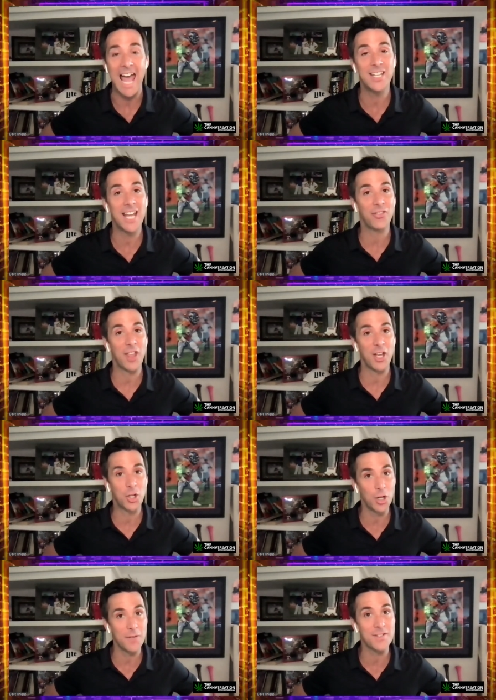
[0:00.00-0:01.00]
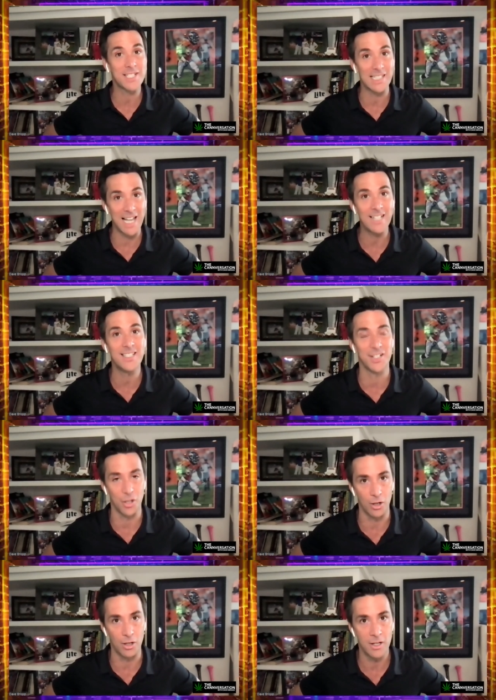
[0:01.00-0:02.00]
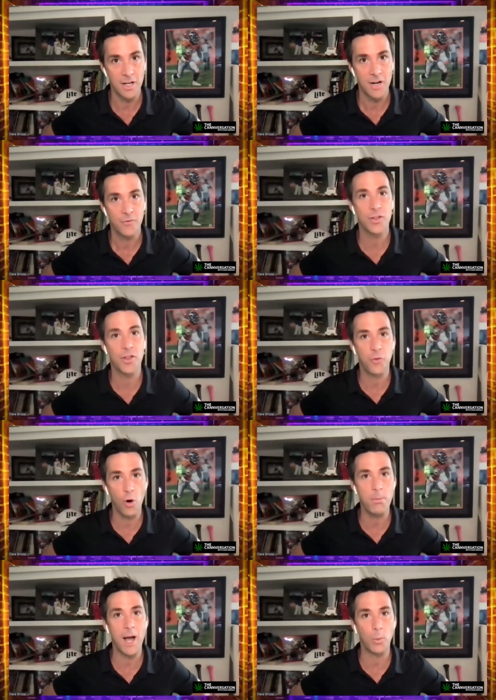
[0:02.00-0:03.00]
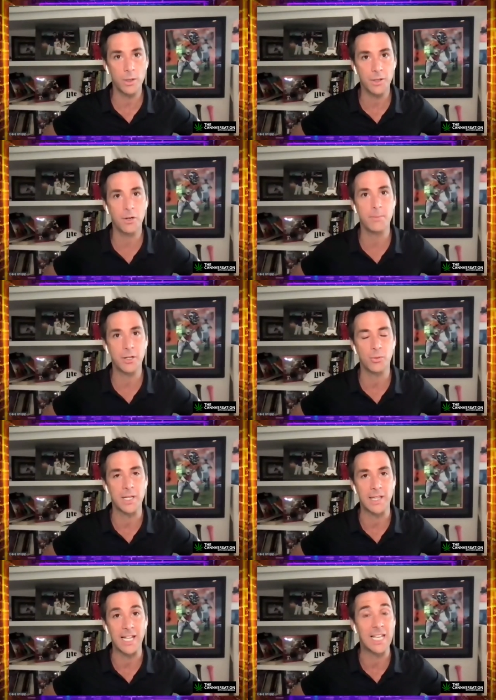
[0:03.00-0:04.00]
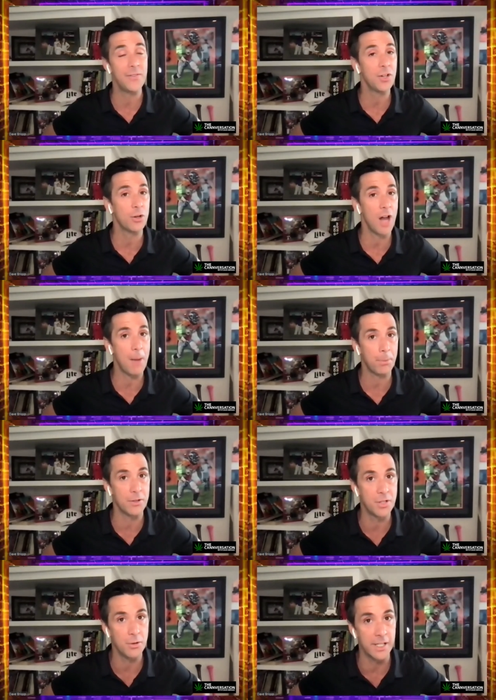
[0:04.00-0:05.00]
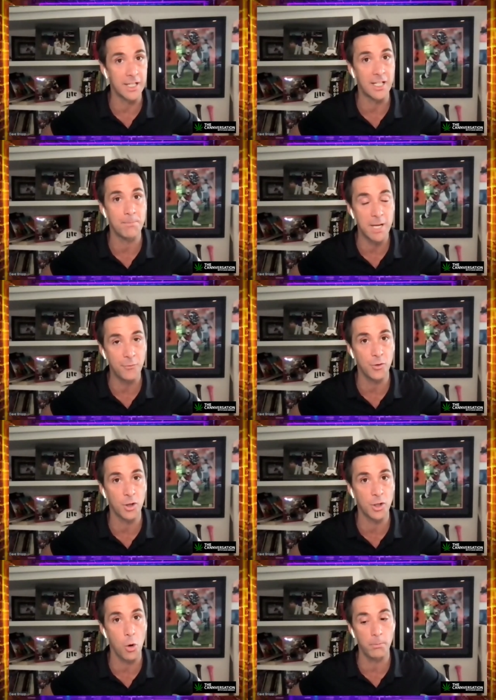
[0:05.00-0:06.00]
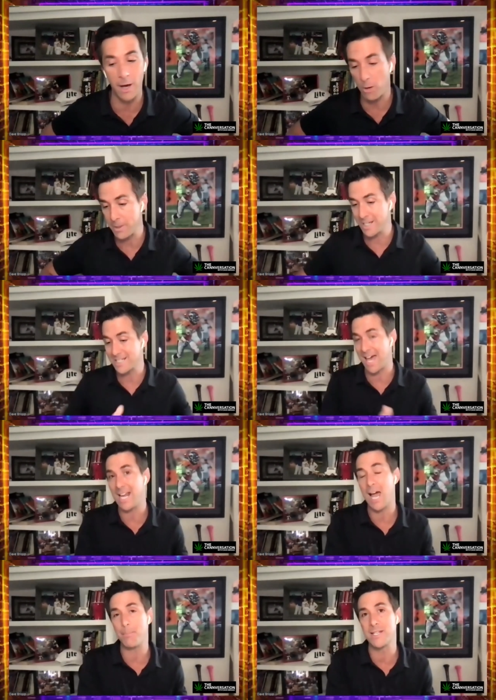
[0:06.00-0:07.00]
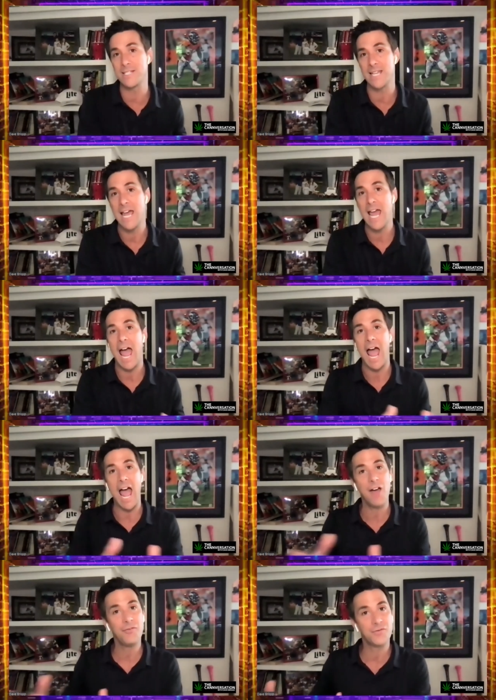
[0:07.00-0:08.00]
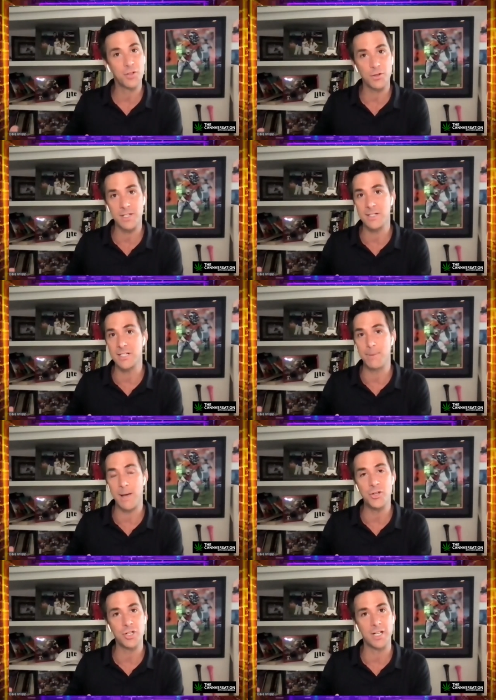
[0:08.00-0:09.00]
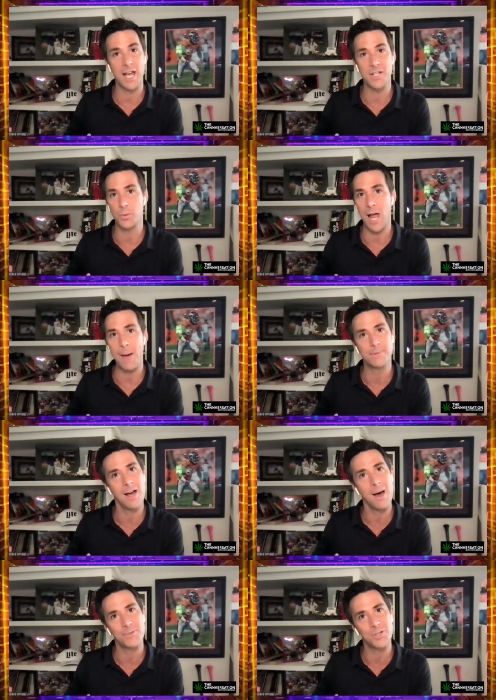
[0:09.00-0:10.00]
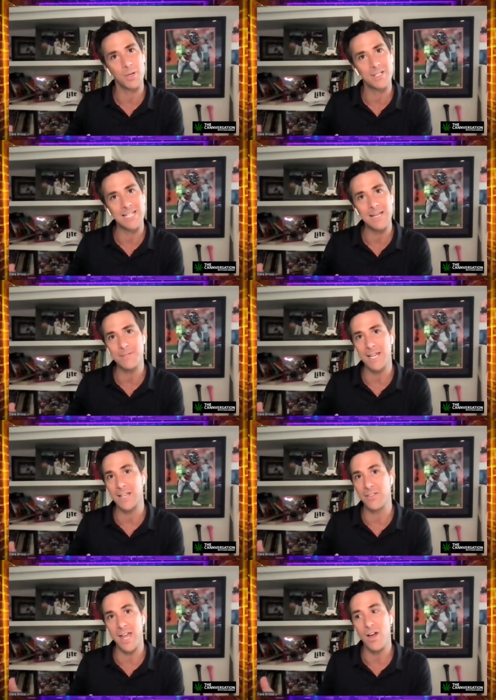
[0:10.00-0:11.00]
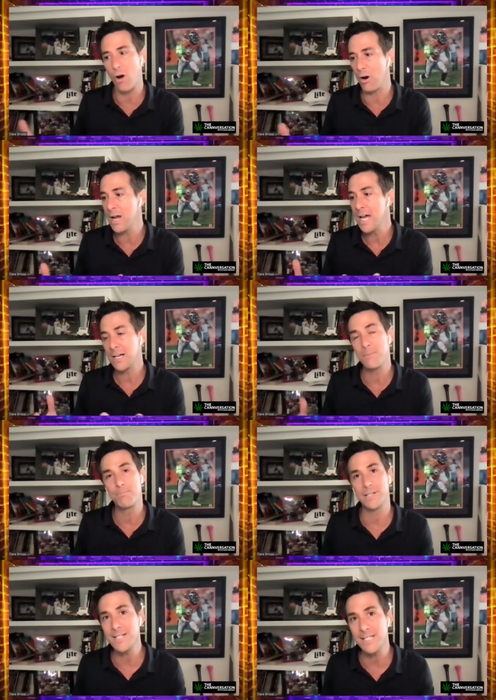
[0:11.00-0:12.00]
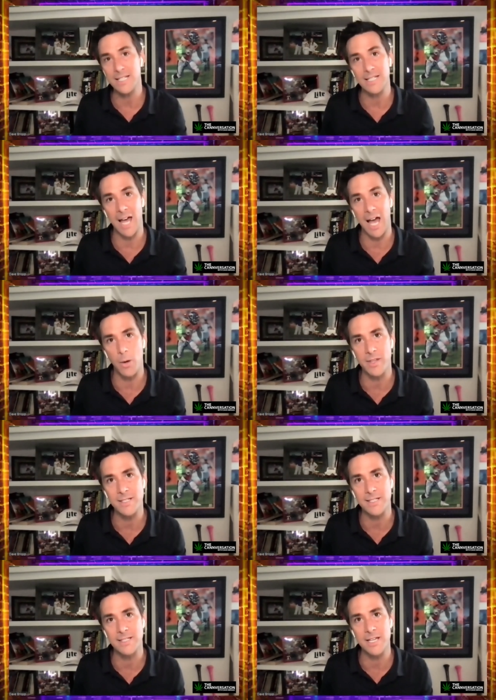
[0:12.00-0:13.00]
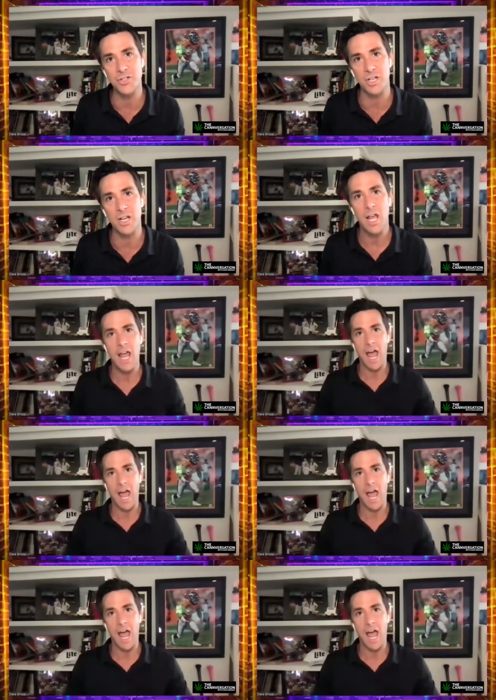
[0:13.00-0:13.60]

And yet they could have selected her for the 4 by 100 meter relay, given her an opportunity to compete for a gold medal because that happens after the suspension has wrapped up. So it seems like they are complicit now in this decision.